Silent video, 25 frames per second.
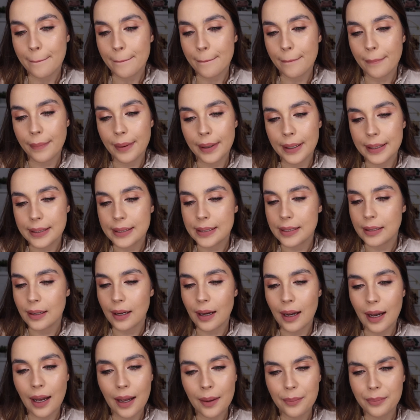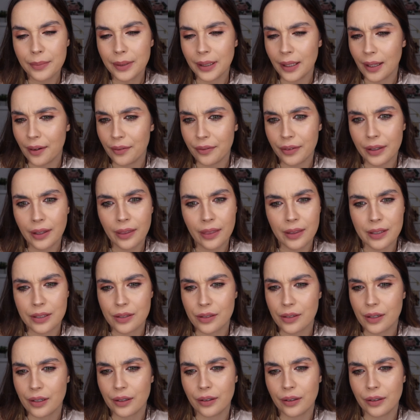but I'm loving this